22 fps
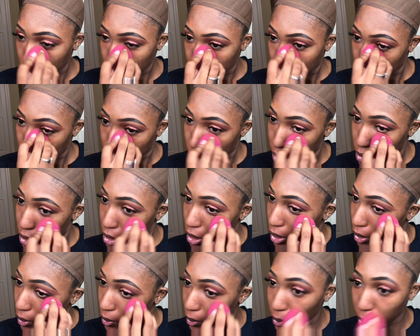
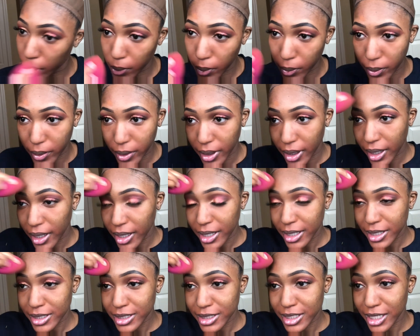so
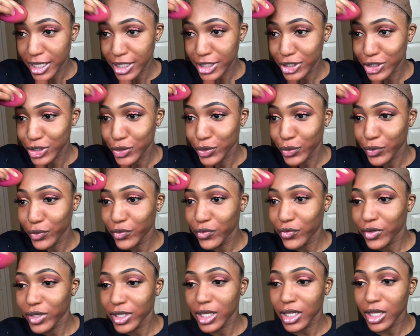stay tuned
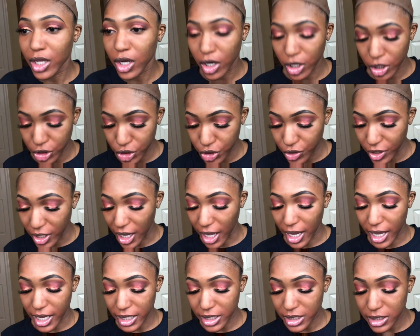for the launch, you
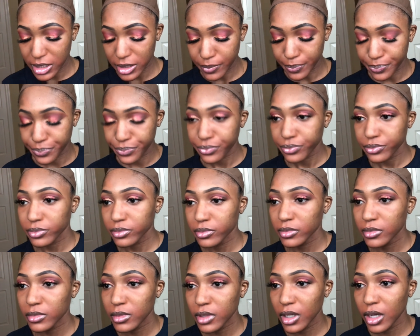guys.
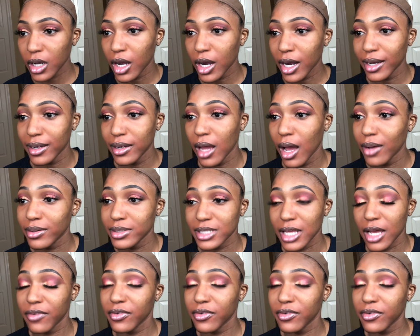Alright, now it's time for